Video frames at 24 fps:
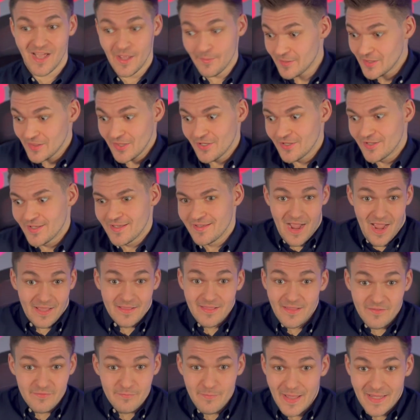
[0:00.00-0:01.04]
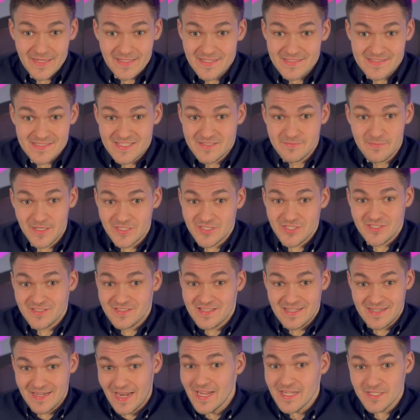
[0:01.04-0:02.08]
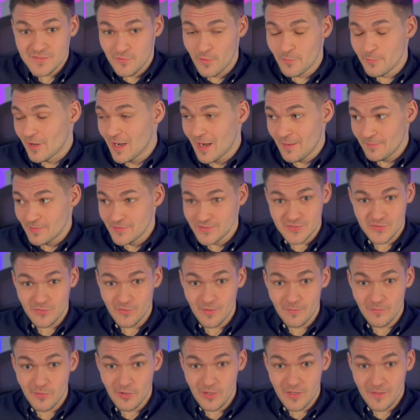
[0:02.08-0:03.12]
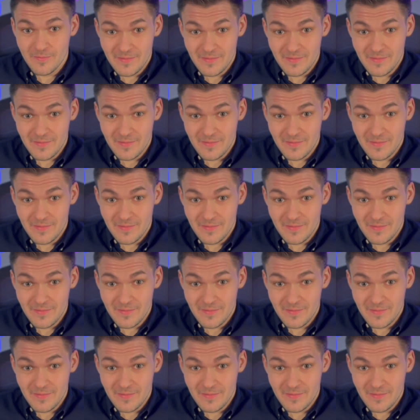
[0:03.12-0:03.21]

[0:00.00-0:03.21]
I mean, look, I love magnets as much as the next former Apple Store employee,